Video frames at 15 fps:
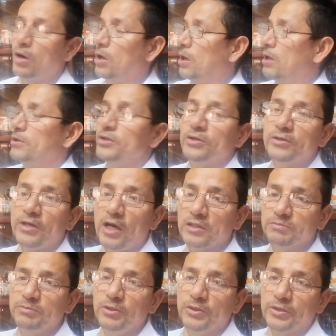on your
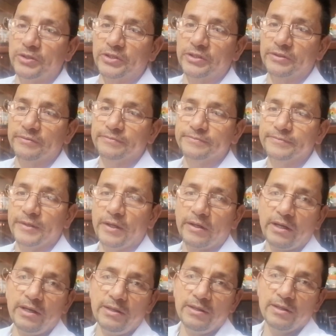notebook.
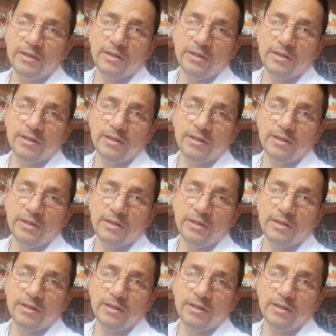Okay?